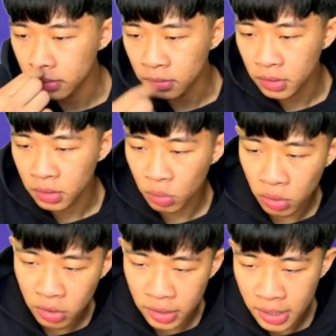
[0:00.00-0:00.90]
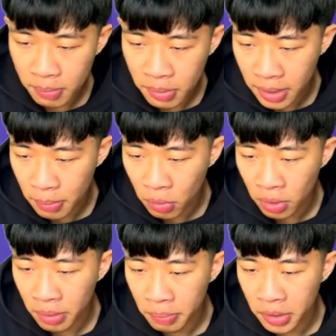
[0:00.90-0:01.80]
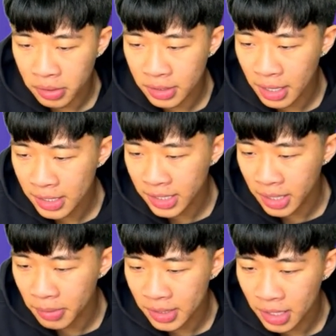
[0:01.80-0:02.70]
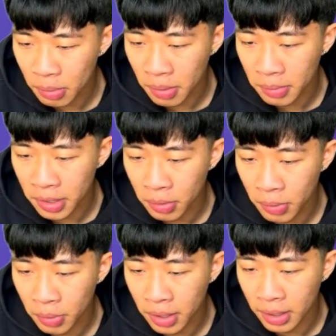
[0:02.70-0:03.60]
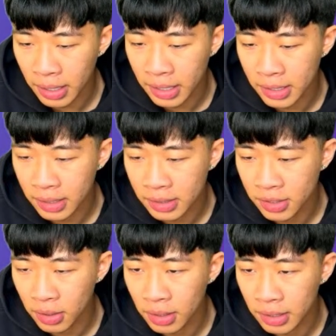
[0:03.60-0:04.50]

no wonder I didn't play more, because the last game I started the Premier League went well, and then suddenly...